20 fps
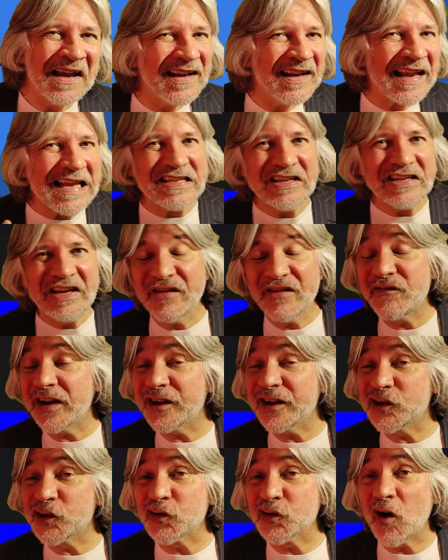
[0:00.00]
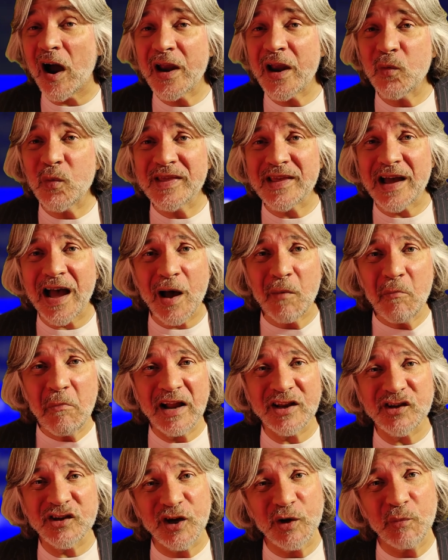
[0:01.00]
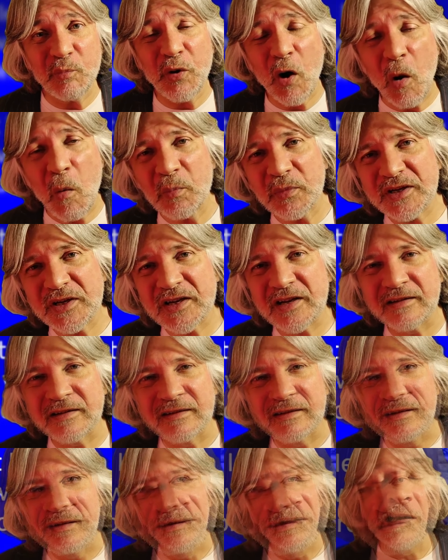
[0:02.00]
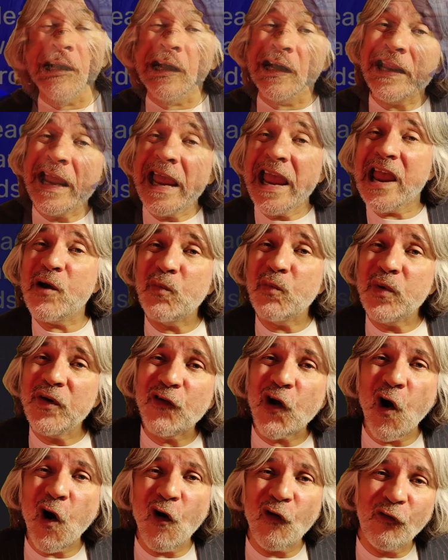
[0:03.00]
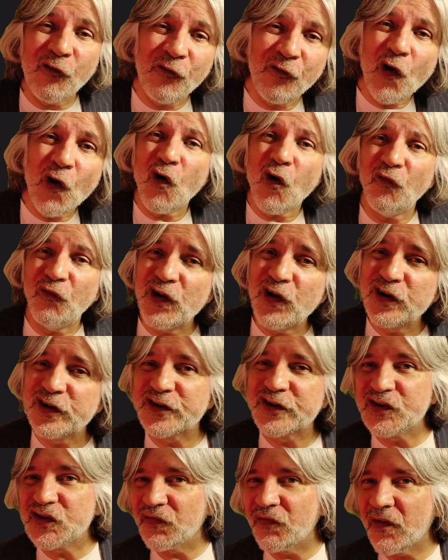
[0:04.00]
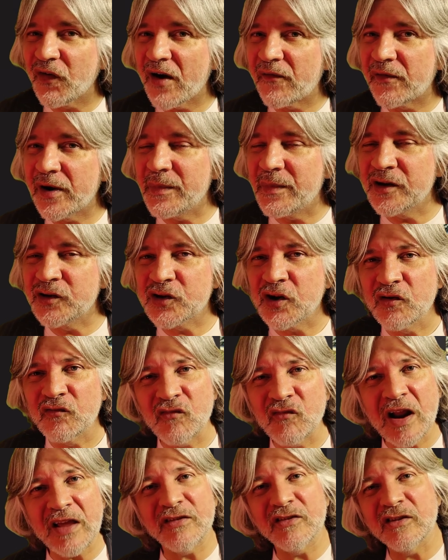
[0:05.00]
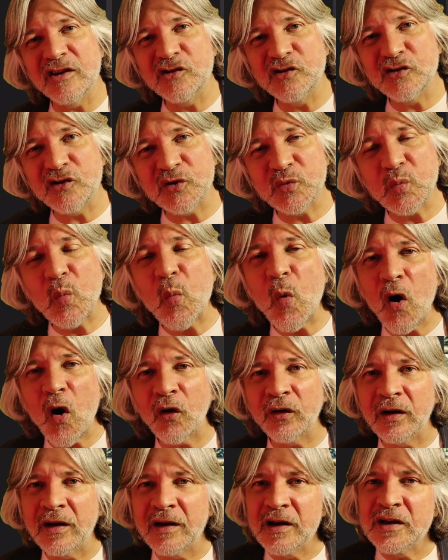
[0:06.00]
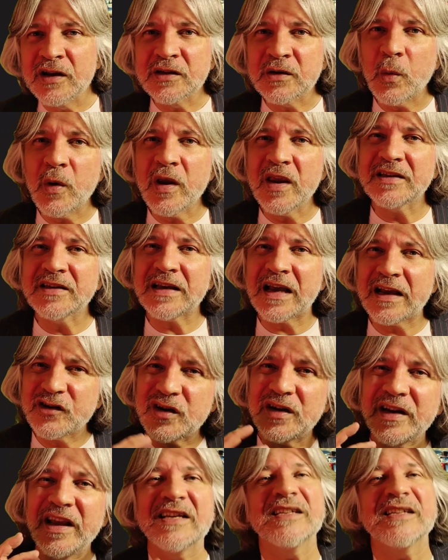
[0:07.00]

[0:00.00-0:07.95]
Let's give it a try with our magic prompt. And here we've got 4 versions of our image rather than just one, so it's actually a